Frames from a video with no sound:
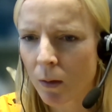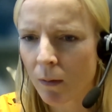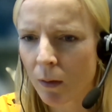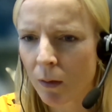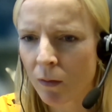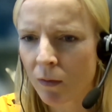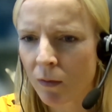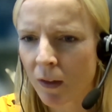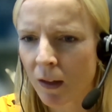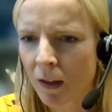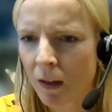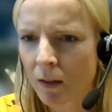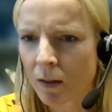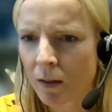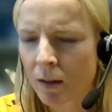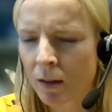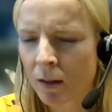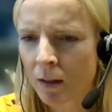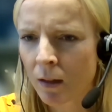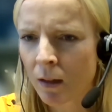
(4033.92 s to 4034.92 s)
you ever
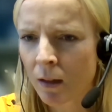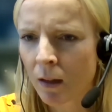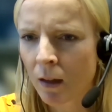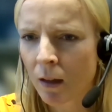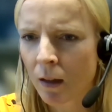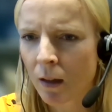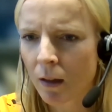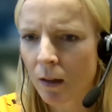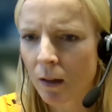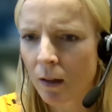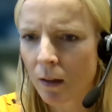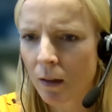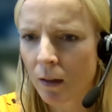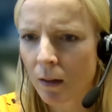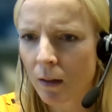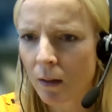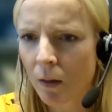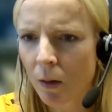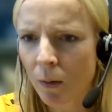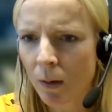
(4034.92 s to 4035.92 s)
felt.
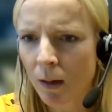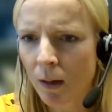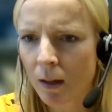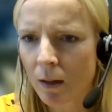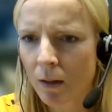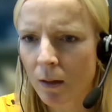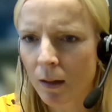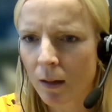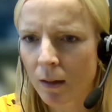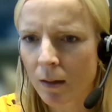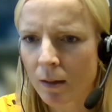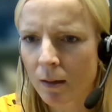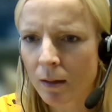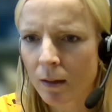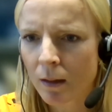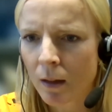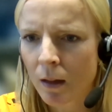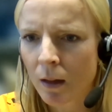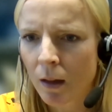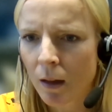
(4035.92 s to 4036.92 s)
Okay, here it is.
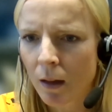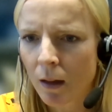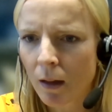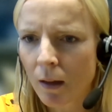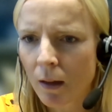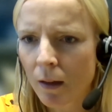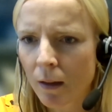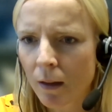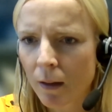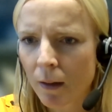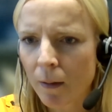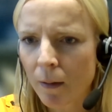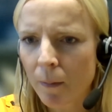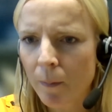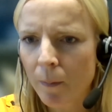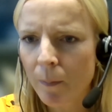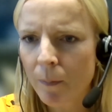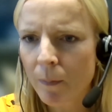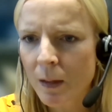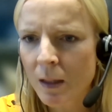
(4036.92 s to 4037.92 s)

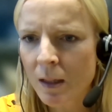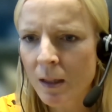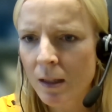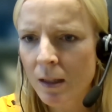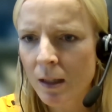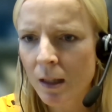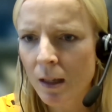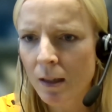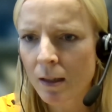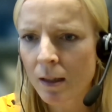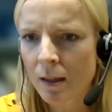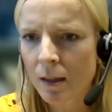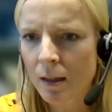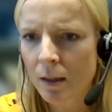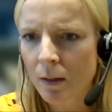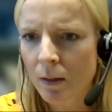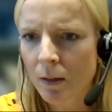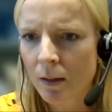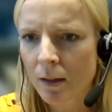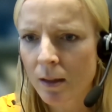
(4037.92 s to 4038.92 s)
She
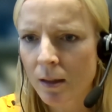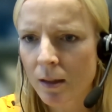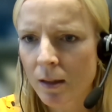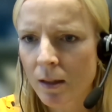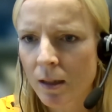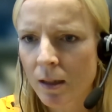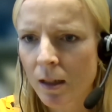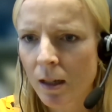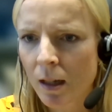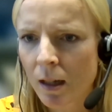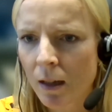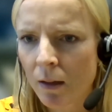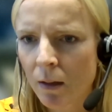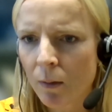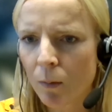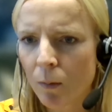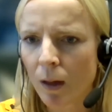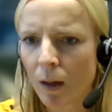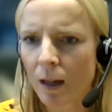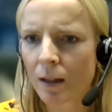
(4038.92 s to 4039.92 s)
says, Konstantina
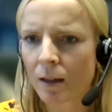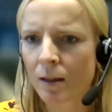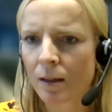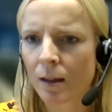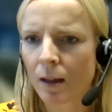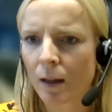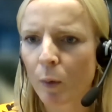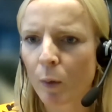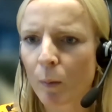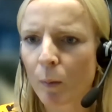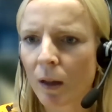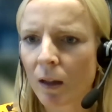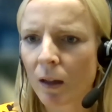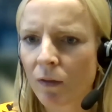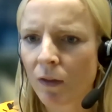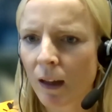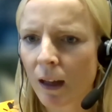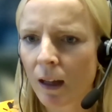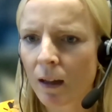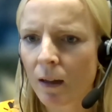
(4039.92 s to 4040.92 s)
writes, I'm a
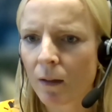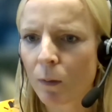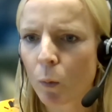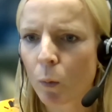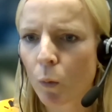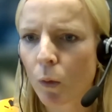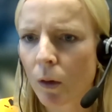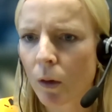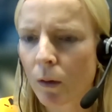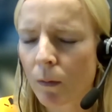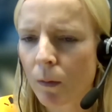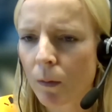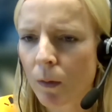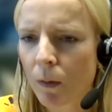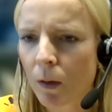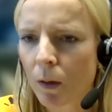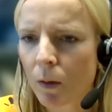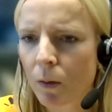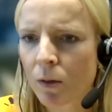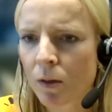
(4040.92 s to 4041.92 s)
big fan of the work of
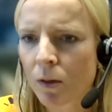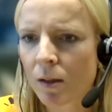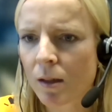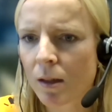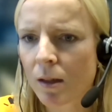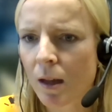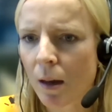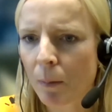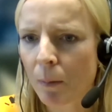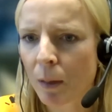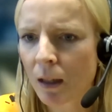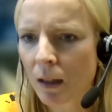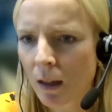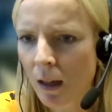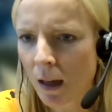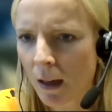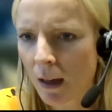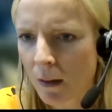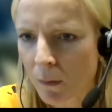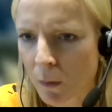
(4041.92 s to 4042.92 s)
the
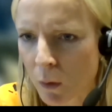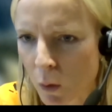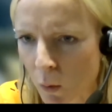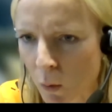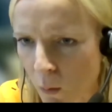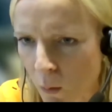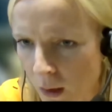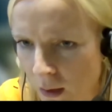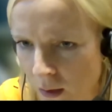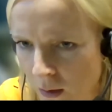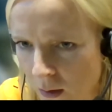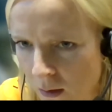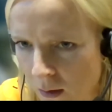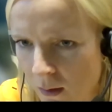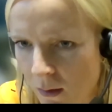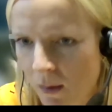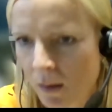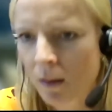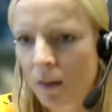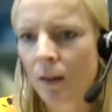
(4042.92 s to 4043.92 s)
OCCRP. I have 2
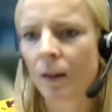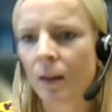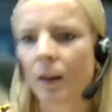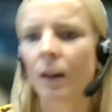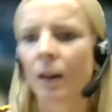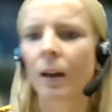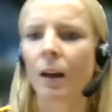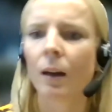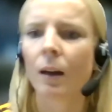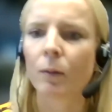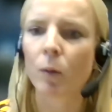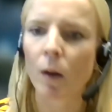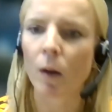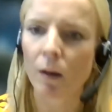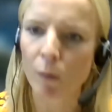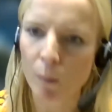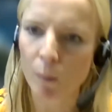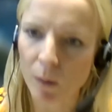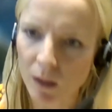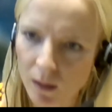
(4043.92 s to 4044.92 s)
questions. Have you
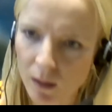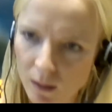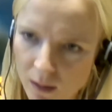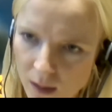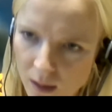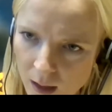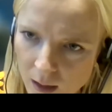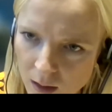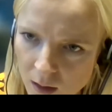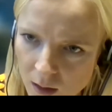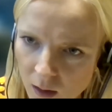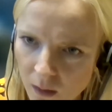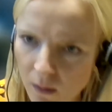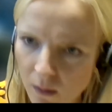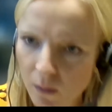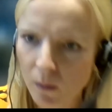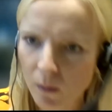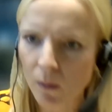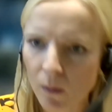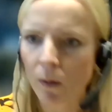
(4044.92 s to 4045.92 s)
ever been in danger
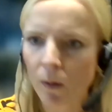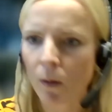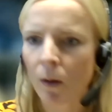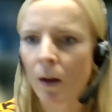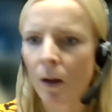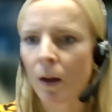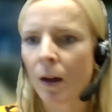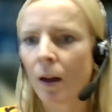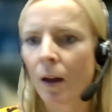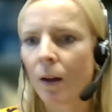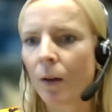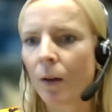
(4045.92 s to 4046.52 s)
or